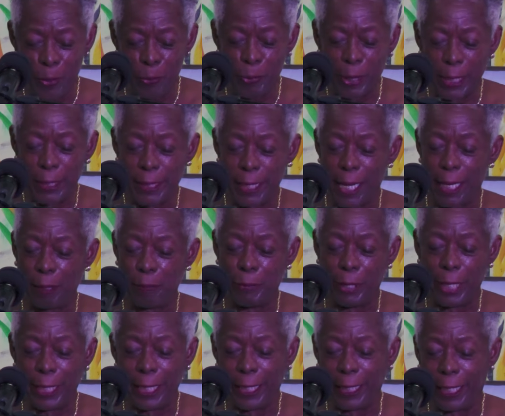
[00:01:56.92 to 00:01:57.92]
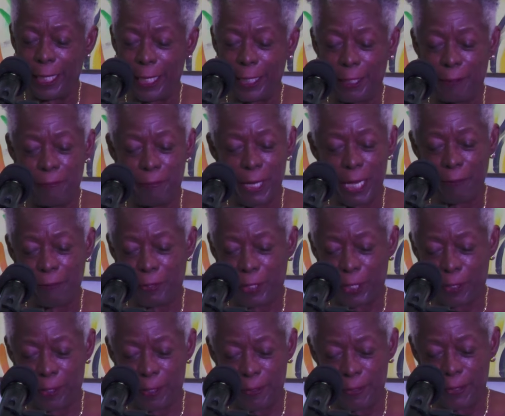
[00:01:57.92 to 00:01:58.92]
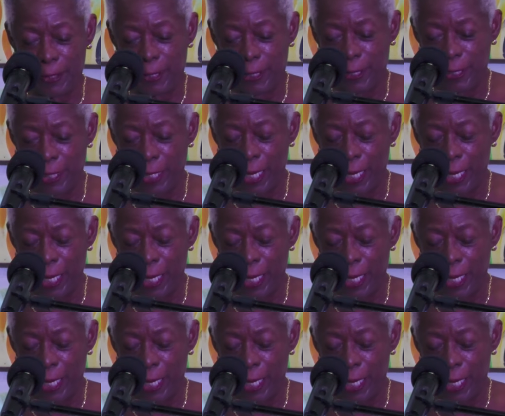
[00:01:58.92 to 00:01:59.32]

we are celebrating 85 years,